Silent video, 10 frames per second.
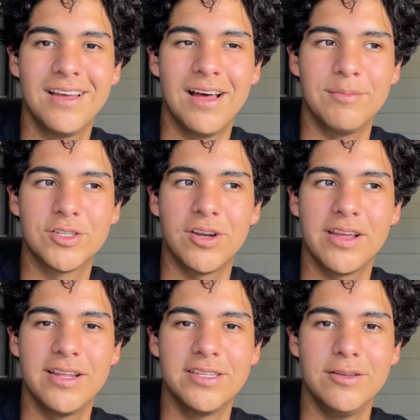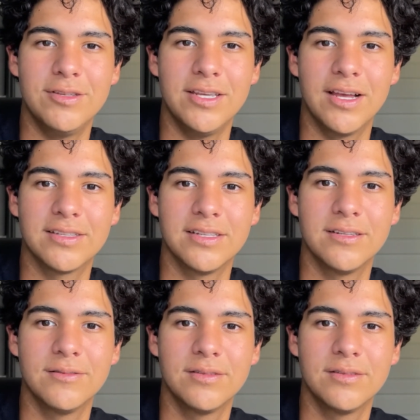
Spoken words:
I'm just trying to get into UT Austin.